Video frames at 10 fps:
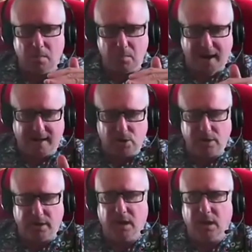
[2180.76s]

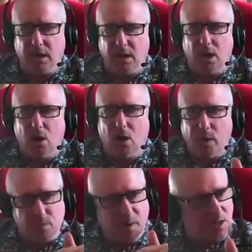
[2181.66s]
battery,
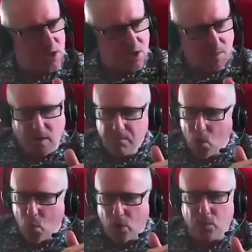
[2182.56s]
which means that
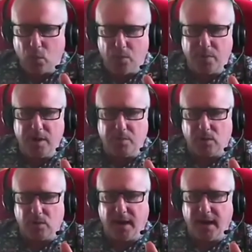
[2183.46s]
more and more
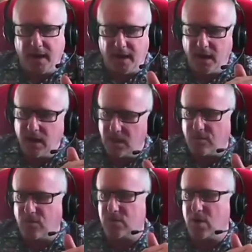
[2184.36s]
people in India,
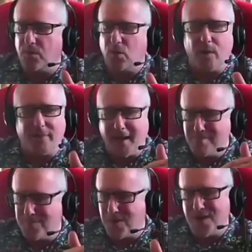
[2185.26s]
for example, when they
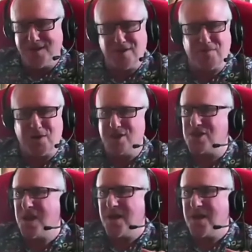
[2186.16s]
buy a device,